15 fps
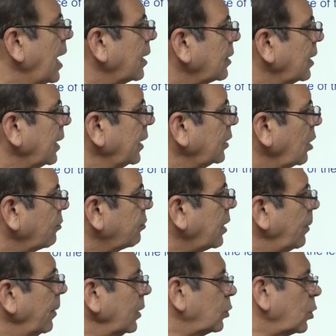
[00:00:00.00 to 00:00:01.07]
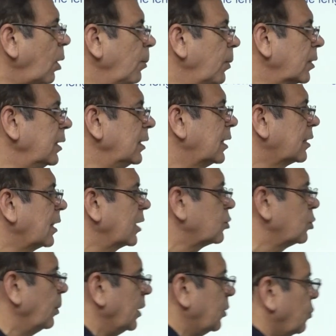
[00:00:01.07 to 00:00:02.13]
has a length of 7, so obviously this has to be